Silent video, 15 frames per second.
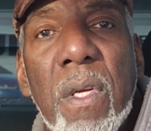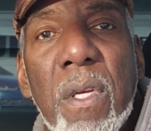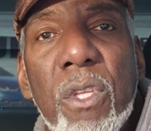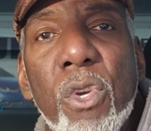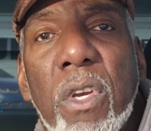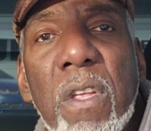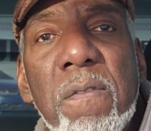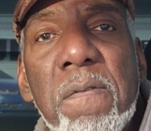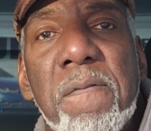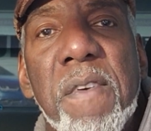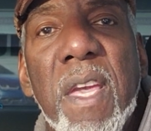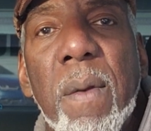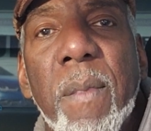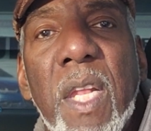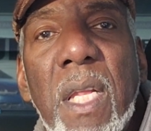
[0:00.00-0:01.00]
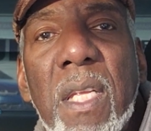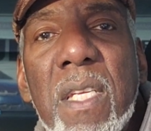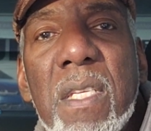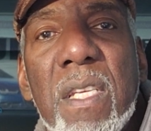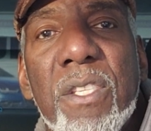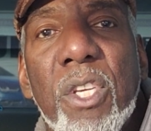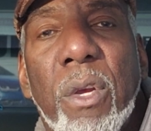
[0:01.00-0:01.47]
You can
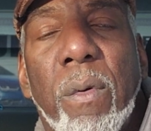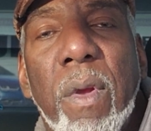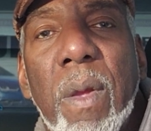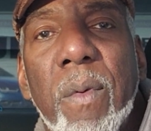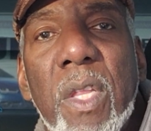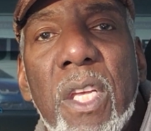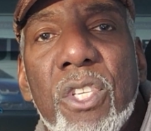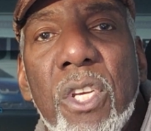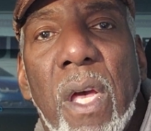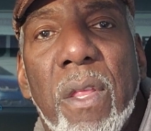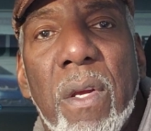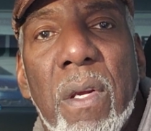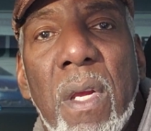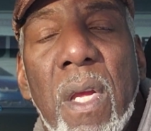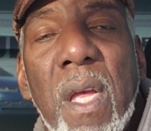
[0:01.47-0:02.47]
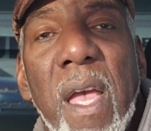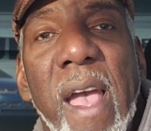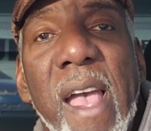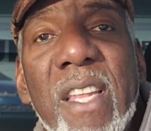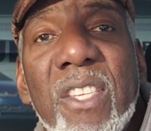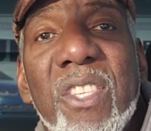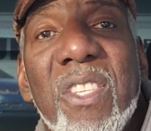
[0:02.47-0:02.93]
vehemently disagree with each other
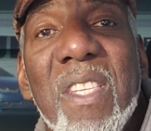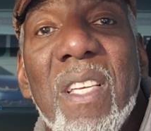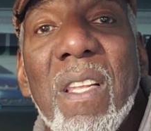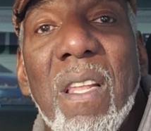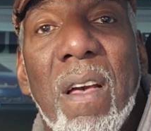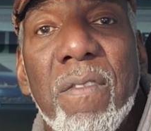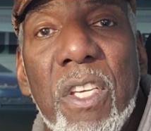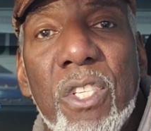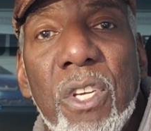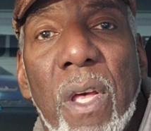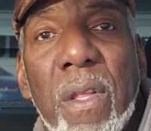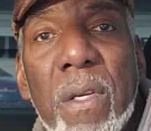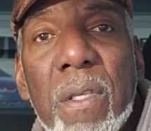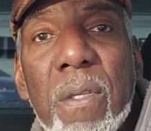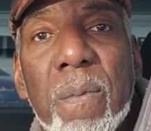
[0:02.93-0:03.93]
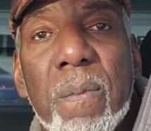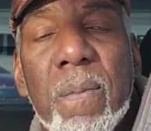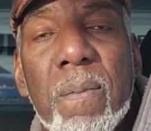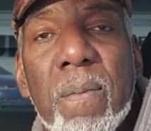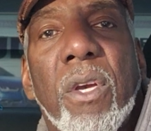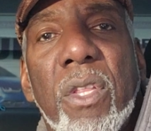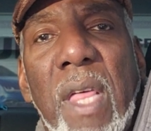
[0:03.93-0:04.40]
and still love each other.
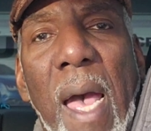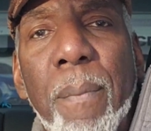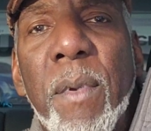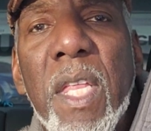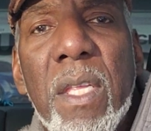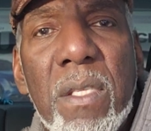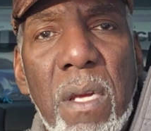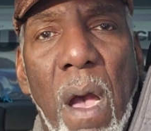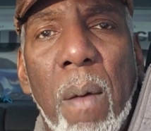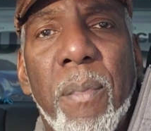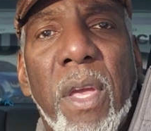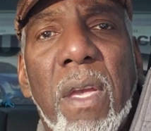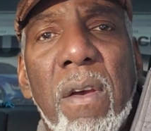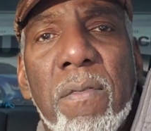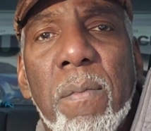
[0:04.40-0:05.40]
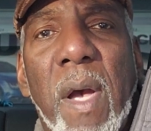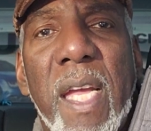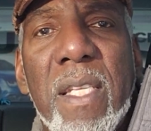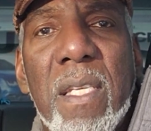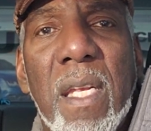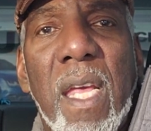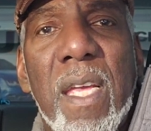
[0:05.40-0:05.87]
Could that be the topic of my
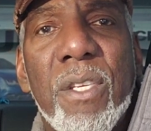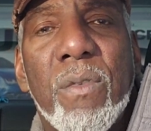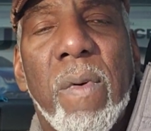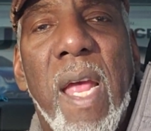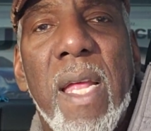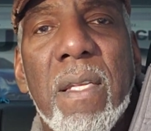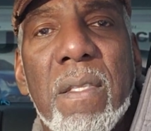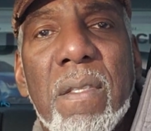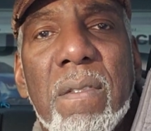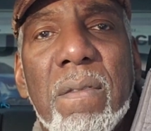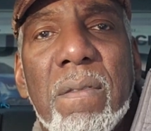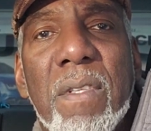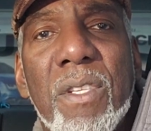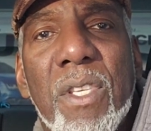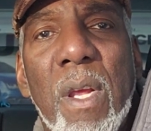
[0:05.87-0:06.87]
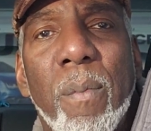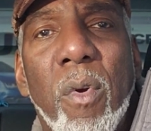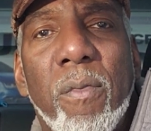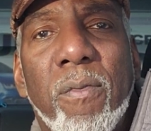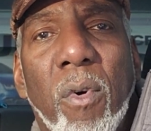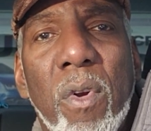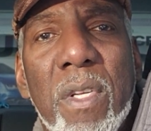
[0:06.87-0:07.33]
today's rant, December
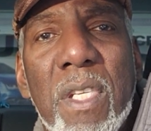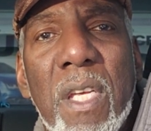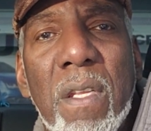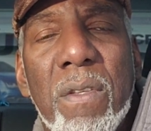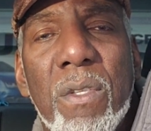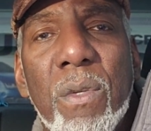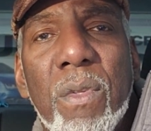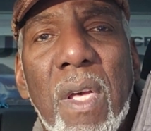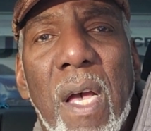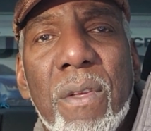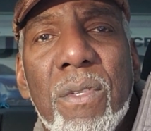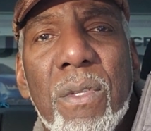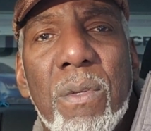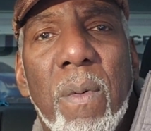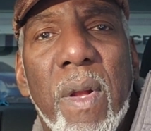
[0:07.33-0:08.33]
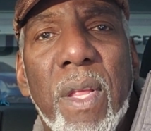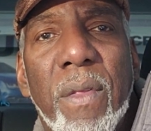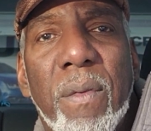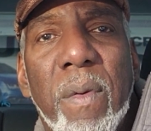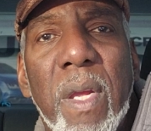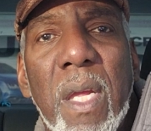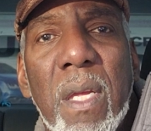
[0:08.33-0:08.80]
14th,
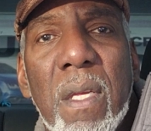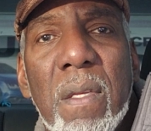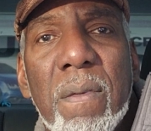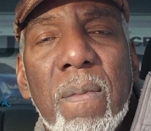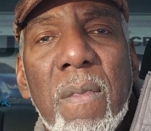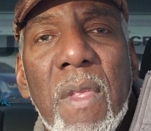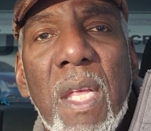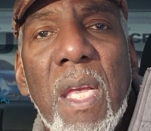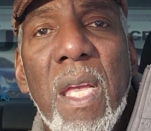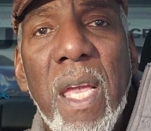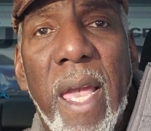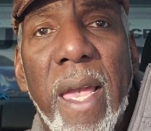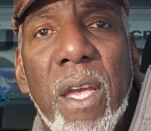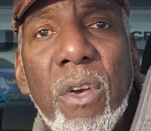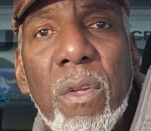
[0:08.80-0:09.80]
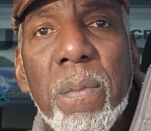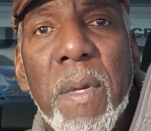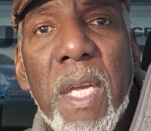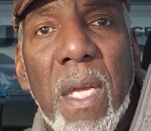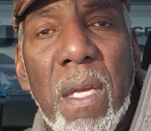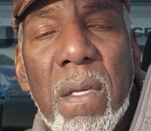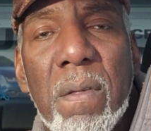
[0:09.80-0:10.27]
2023? It could
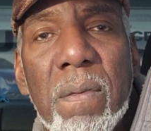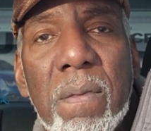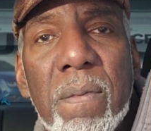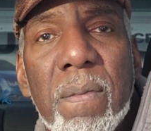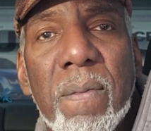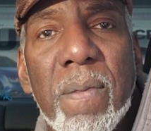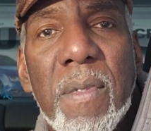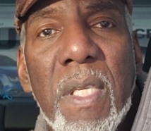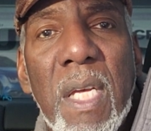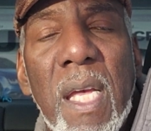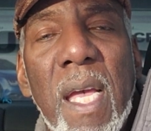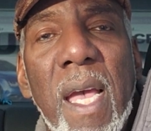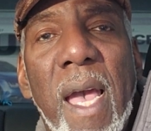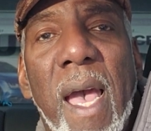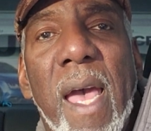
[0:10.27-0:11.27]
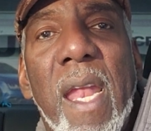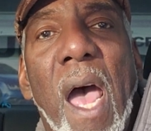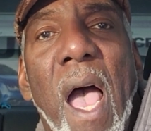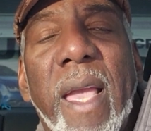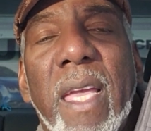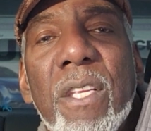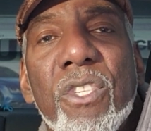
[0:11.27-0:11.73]
be. And
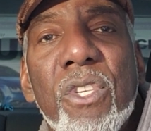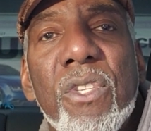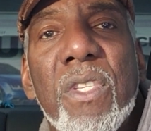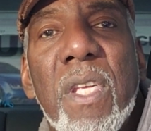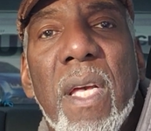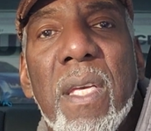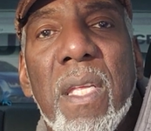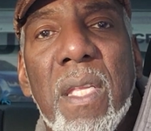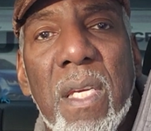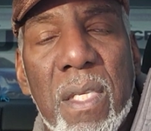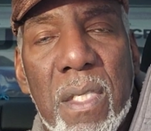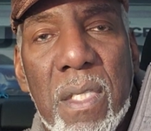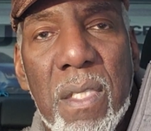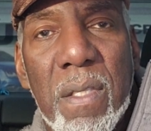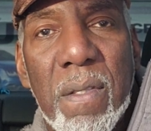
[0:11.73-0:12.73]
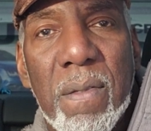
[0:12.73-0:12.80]
I can just tell you this